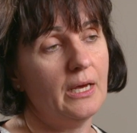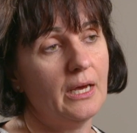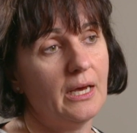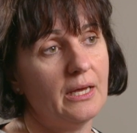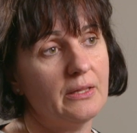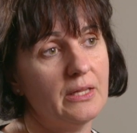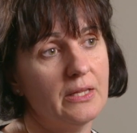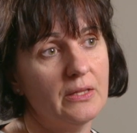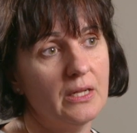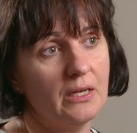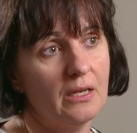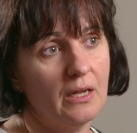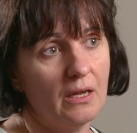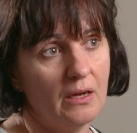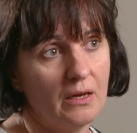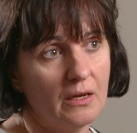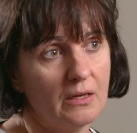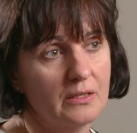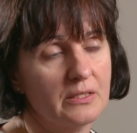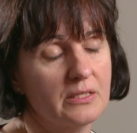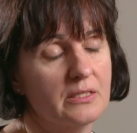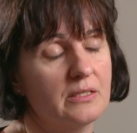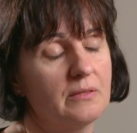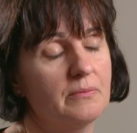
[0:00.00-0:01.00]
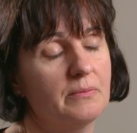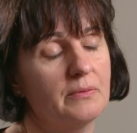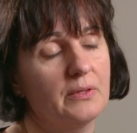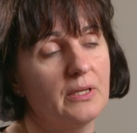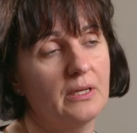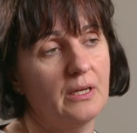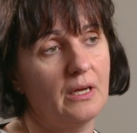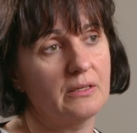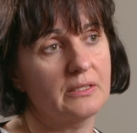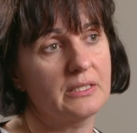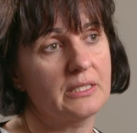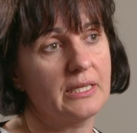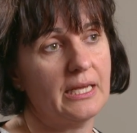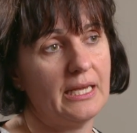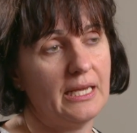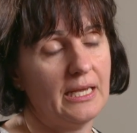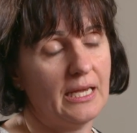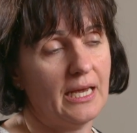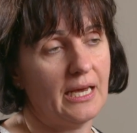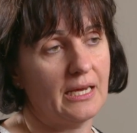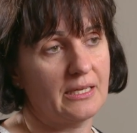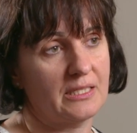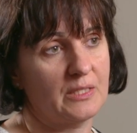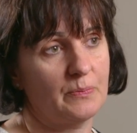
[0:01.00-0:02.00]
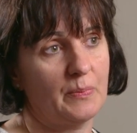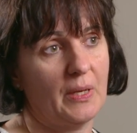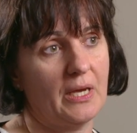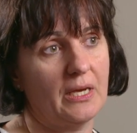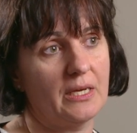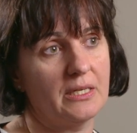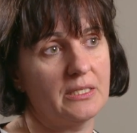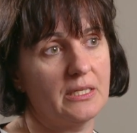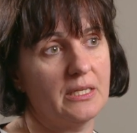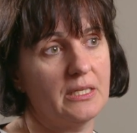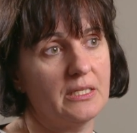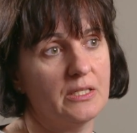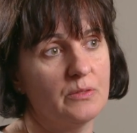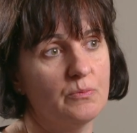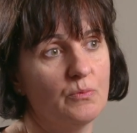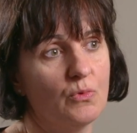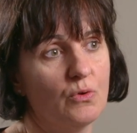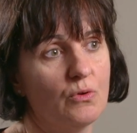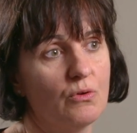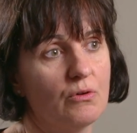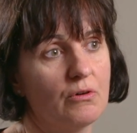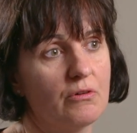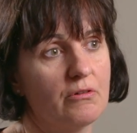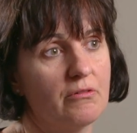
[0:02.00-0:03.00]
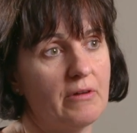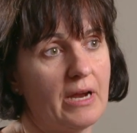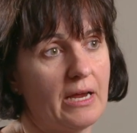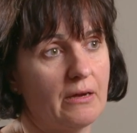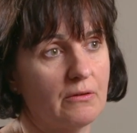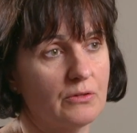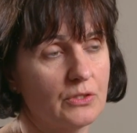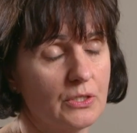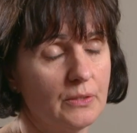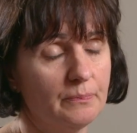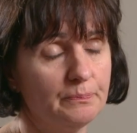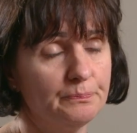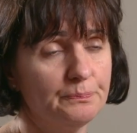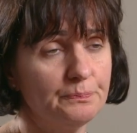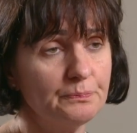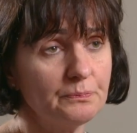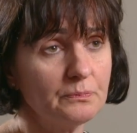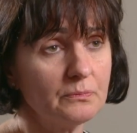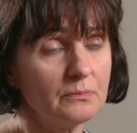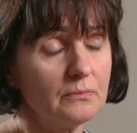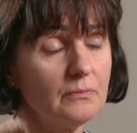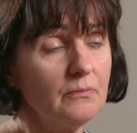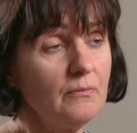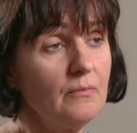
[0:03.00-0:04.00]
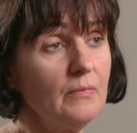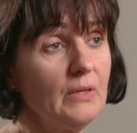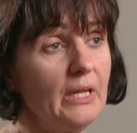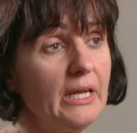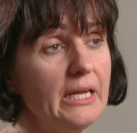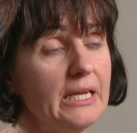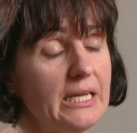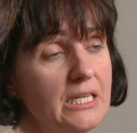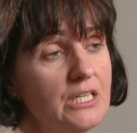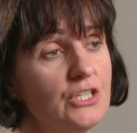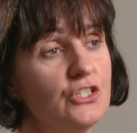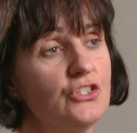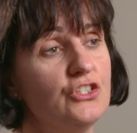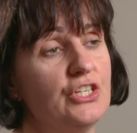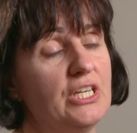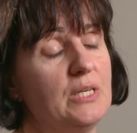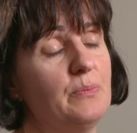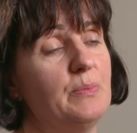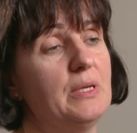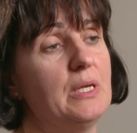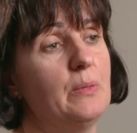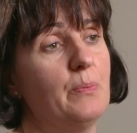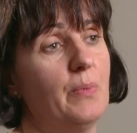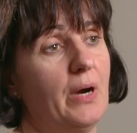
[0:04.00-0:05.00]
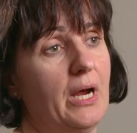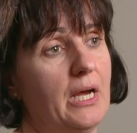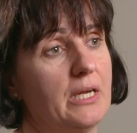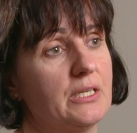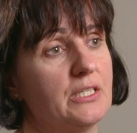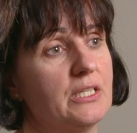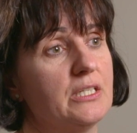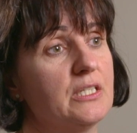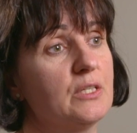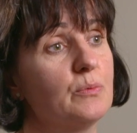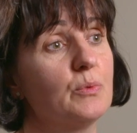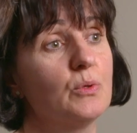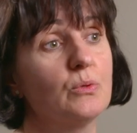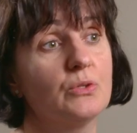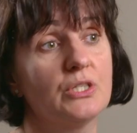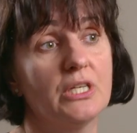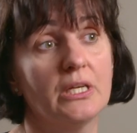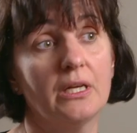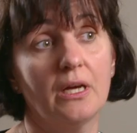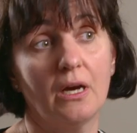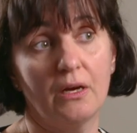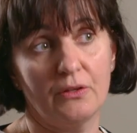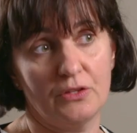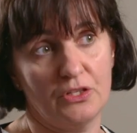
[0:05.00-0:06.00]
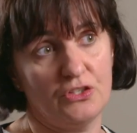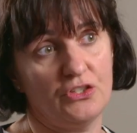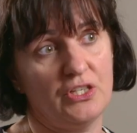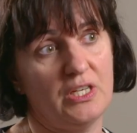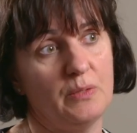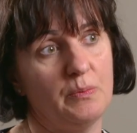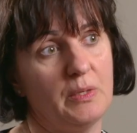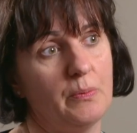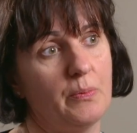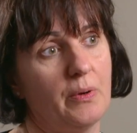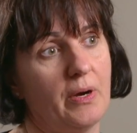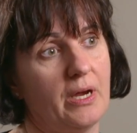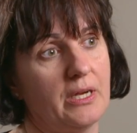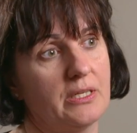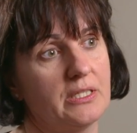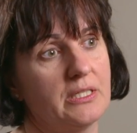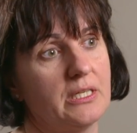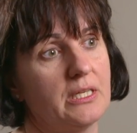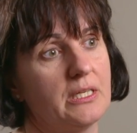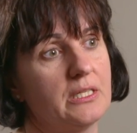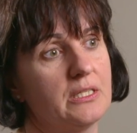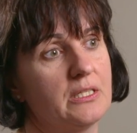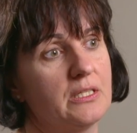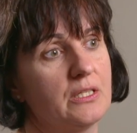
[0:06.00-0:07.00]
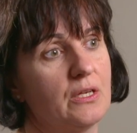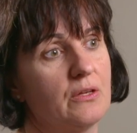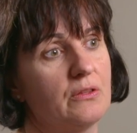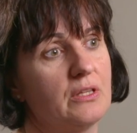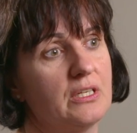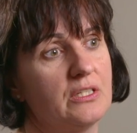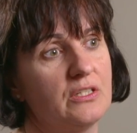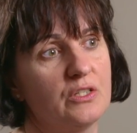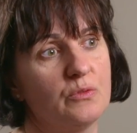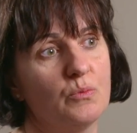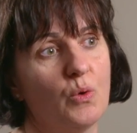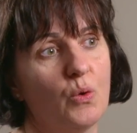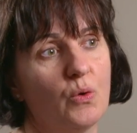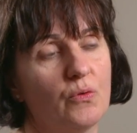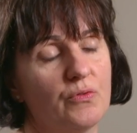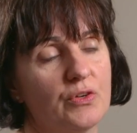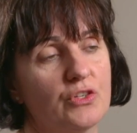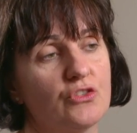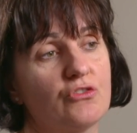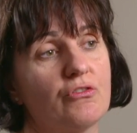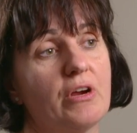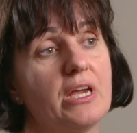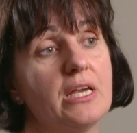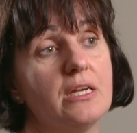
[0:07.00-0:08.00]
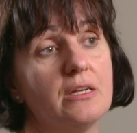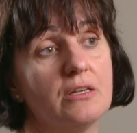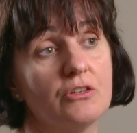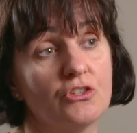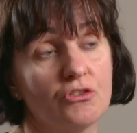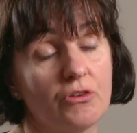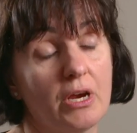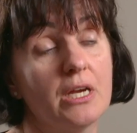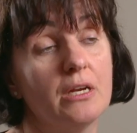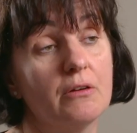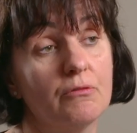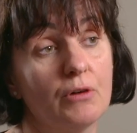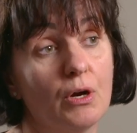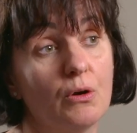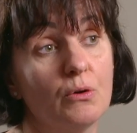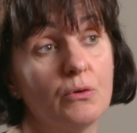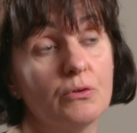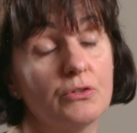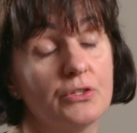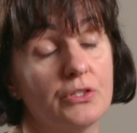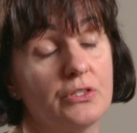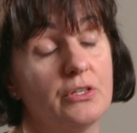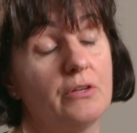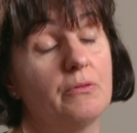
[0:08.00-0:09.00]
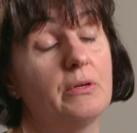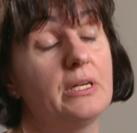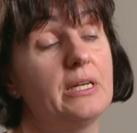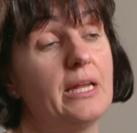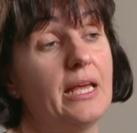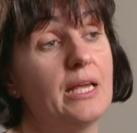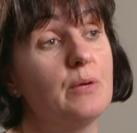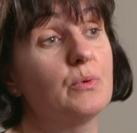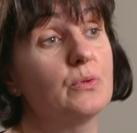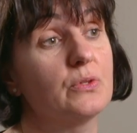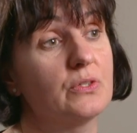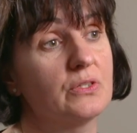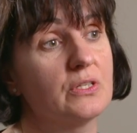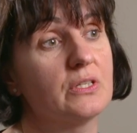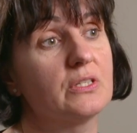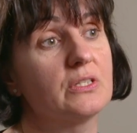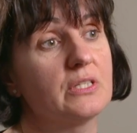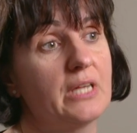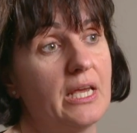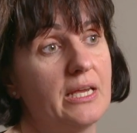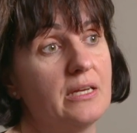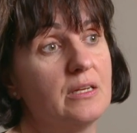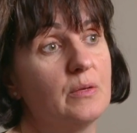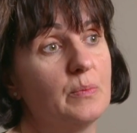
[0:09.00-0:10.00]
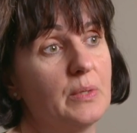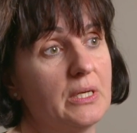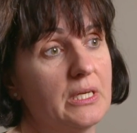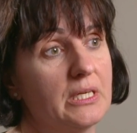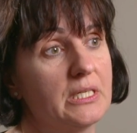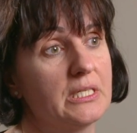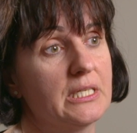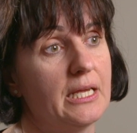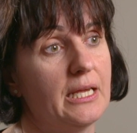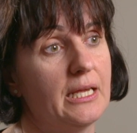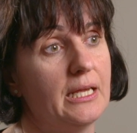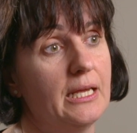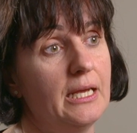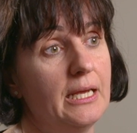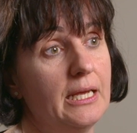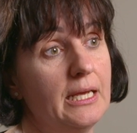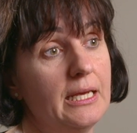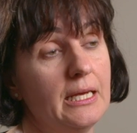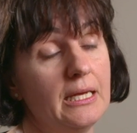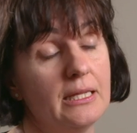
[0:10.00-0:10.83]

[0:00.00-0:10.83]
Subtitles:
And then the last key aspect is more around each GP practice supporting other GP practice. So this is more of a trainer role to enable the sustainability.